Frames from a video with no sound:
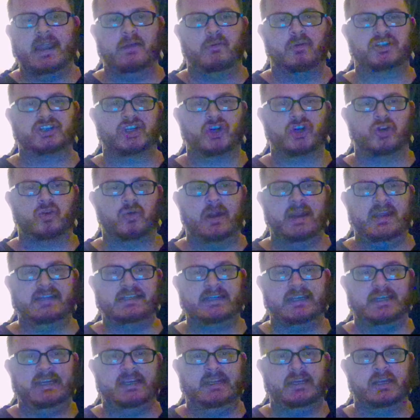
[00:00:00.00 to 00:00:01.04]
what's
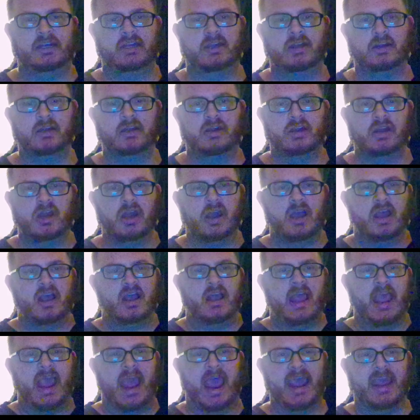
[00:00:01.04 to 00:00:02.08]
crazy,
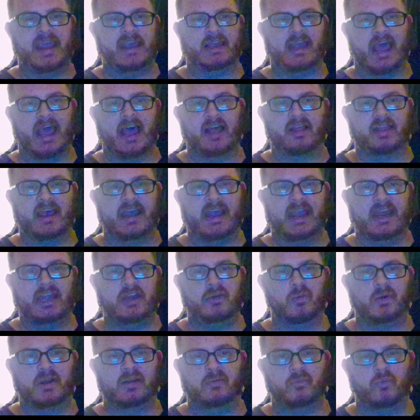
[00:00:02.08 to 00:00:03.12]
hey, LA,
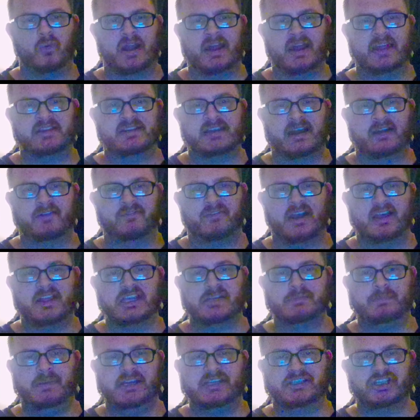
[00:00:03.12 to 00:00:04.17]
anyone want to identify this
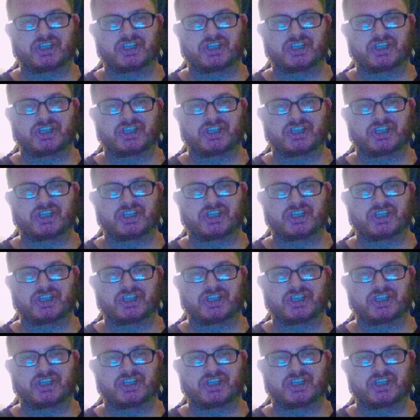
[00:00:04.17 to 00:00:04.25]
piece of